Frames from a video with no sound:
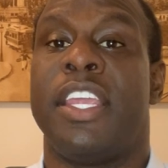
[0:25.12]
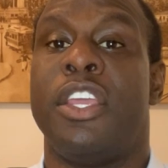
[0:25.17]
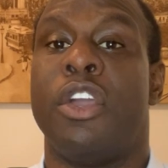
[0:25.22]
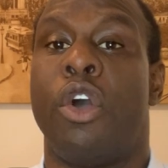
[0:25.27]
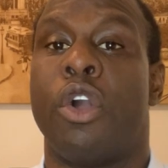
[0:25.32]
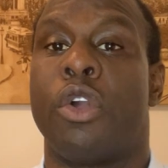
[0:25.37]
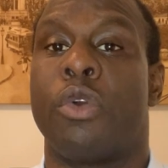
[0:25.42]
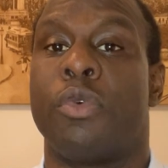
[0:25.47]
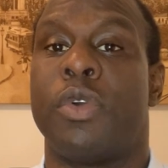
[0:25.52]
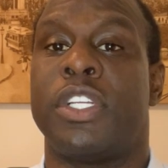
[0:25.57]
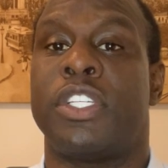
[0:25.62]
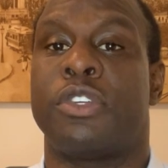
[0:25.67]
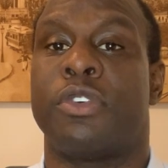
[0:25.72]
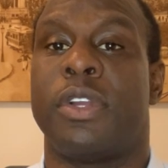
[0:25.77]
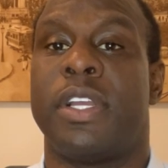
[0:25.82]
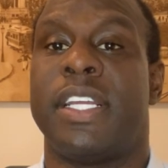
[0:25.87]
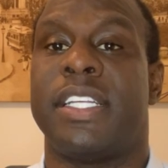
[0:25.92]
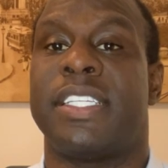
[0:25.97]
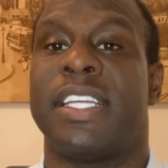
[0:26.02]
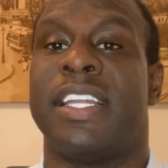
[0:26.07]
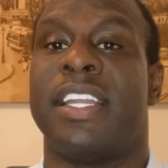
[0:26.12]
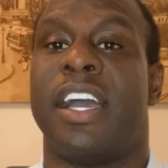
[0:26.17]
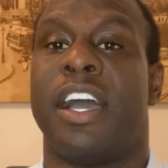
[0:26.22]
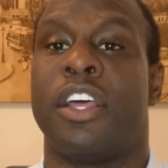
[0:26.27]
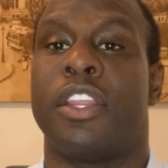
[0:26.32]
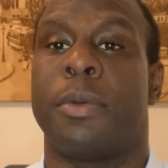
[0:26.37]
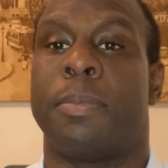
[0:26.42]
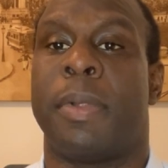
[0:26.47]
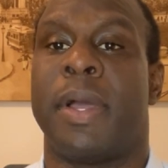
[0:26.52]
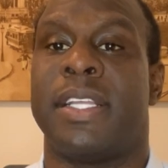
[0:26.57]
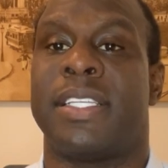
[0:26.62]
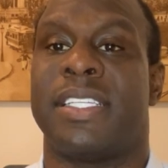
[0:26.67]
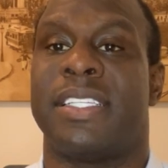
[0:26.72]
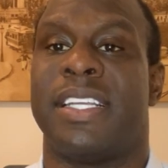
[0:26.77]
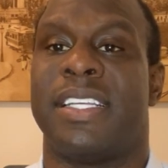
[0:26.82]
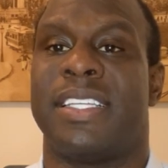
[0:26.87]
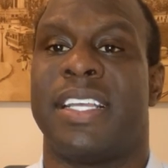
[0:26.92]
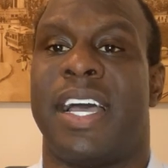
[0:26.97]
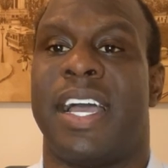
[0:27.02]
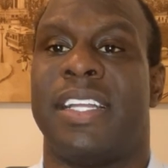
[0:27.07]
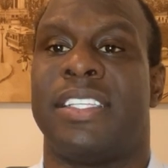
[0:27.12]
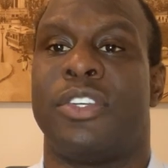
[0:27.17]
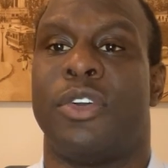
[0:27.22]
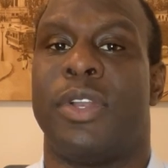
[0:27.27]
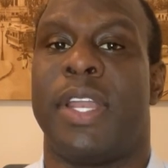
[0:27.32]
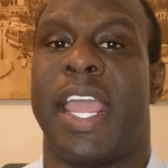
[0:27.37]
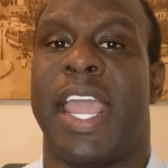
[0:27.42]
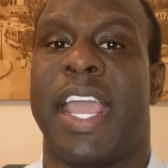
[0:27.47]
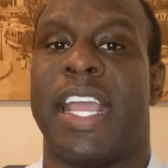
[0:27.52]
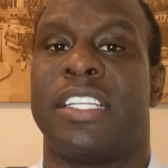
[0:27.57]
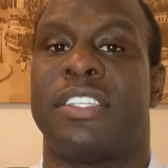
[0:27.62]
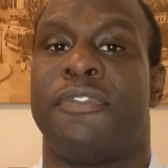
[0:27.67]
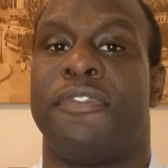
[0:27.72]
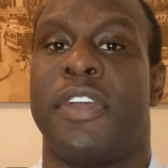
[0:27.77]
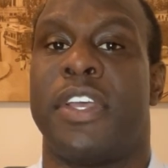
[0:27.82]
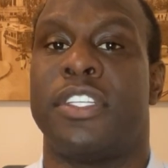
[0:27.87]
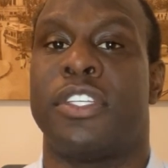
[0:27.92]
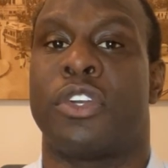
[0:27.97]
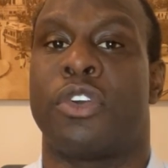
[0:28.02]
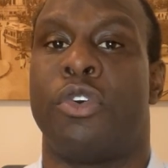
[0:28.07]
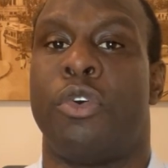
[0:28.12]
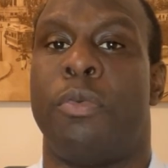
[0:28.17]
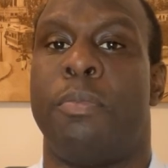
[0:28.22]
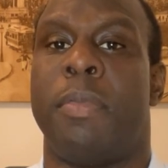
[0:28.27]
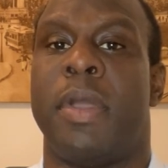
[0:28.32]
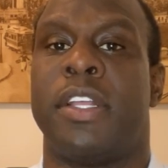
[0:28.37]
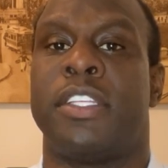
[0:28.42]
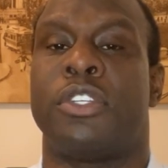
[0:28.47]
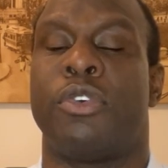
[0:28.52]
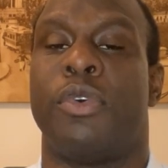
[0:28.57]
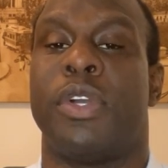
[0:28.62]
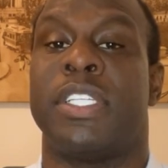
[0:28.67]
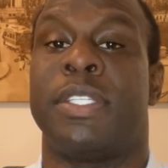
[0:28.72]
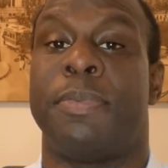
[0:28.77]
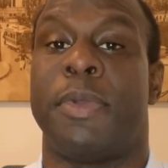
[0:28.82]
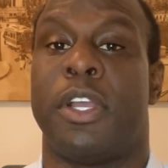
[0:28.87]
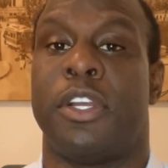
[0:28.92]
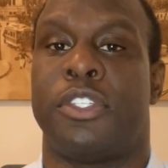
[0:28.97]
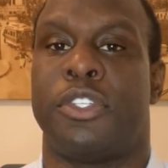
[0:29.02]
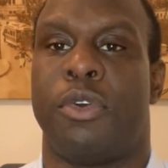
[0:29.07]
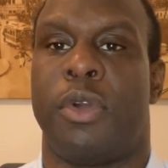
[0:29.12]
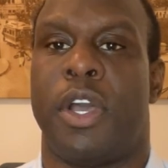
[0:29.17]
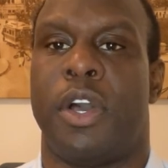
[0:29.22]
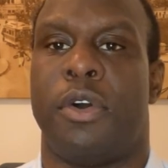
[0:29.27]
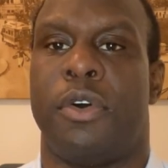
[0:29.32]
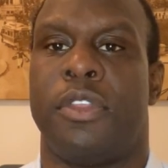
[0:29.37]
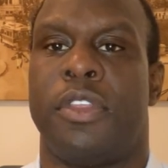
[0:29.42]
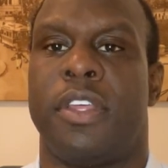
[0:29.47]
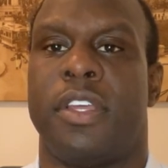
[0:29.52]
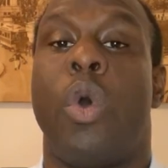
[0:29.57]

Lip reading: yoga retreats, and other places designed to enhance physical, mental, and spiritual health.